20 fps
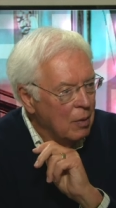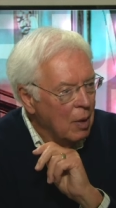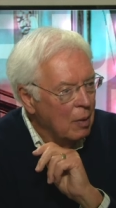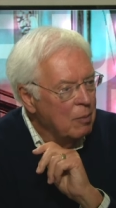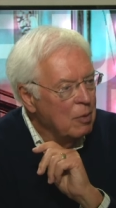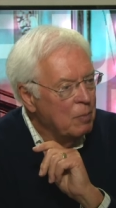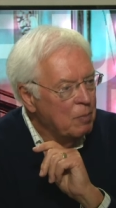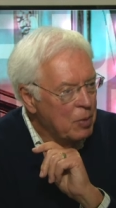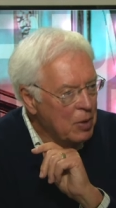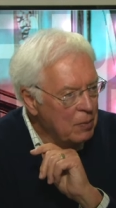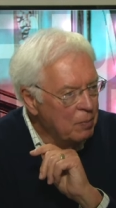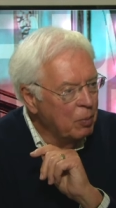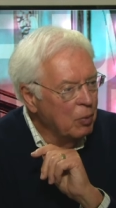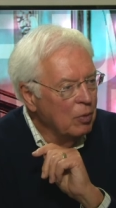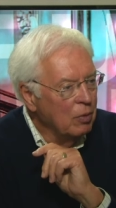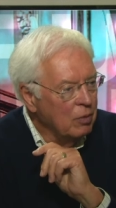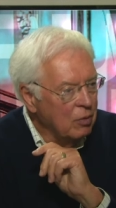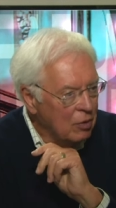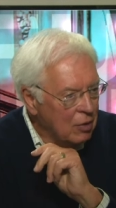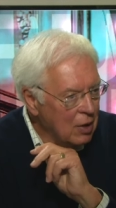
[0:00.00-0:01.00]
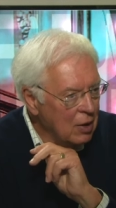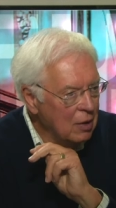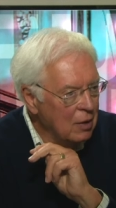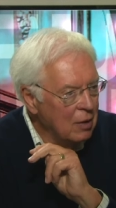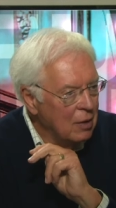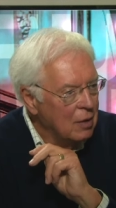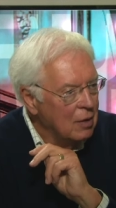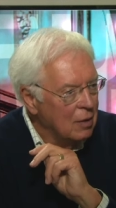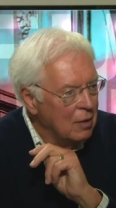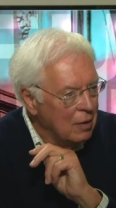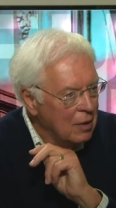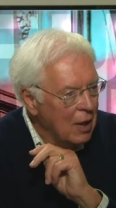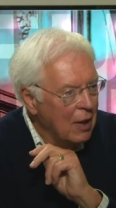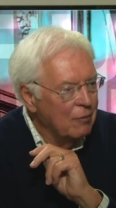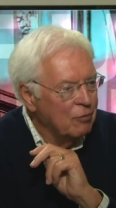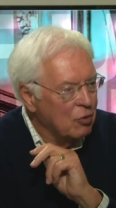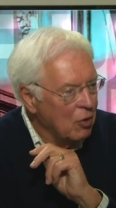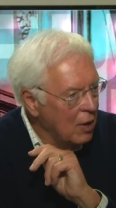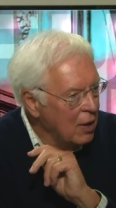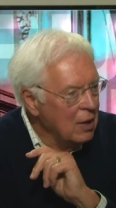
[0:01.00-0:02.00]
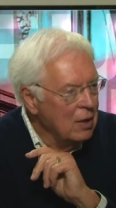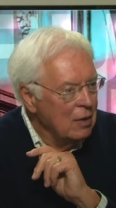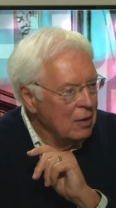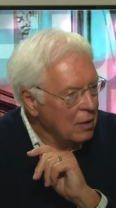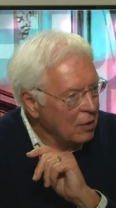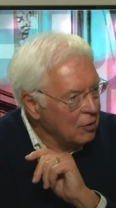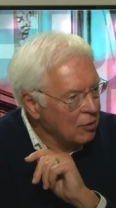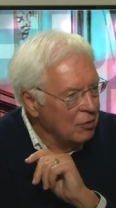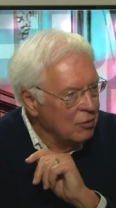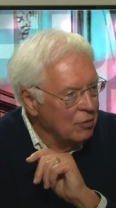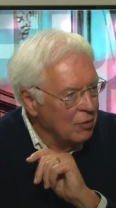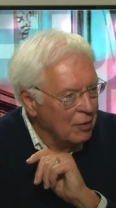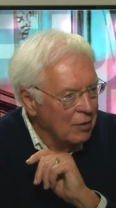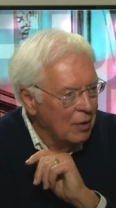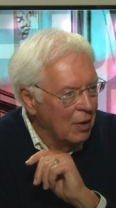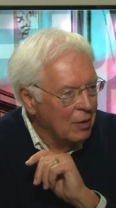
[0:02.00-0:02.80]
I mean, people did, after 8 years,